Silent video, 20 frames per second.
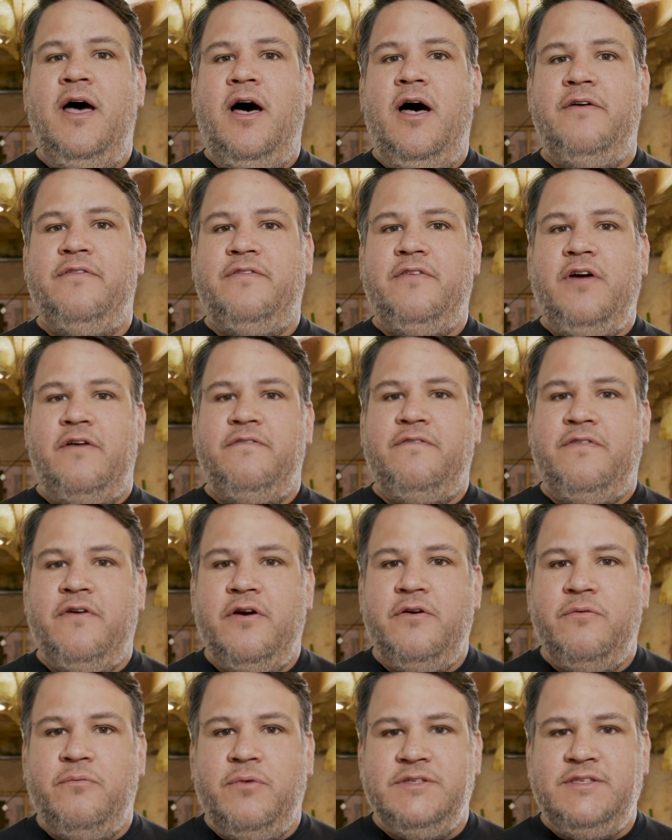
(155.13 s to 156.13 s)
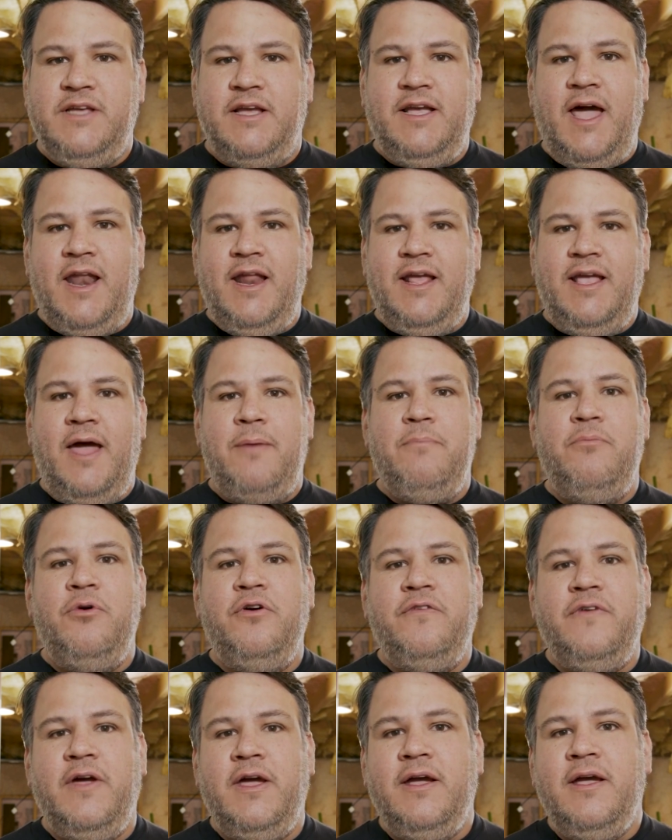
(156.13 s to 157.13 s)
of comfort once they kind of get
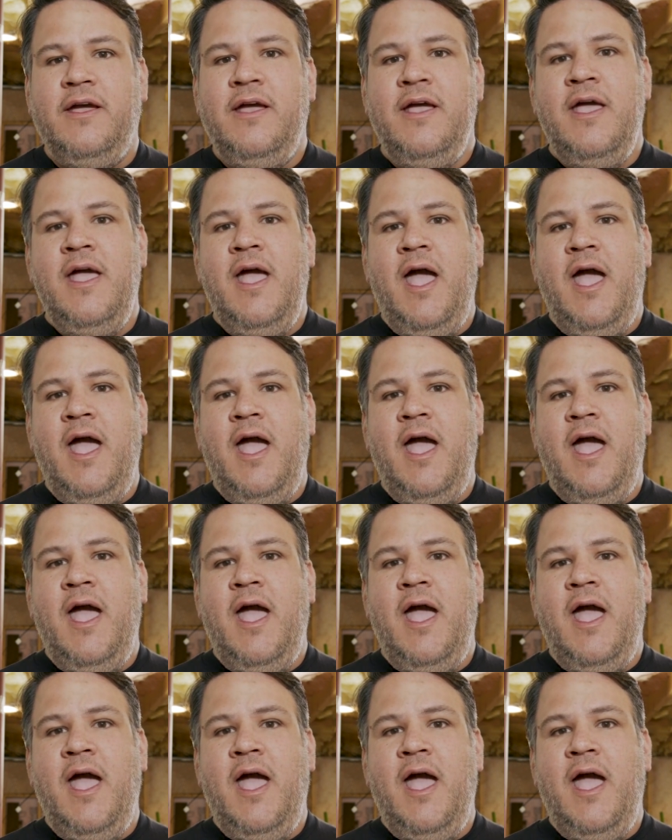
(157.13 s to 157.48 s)
moving,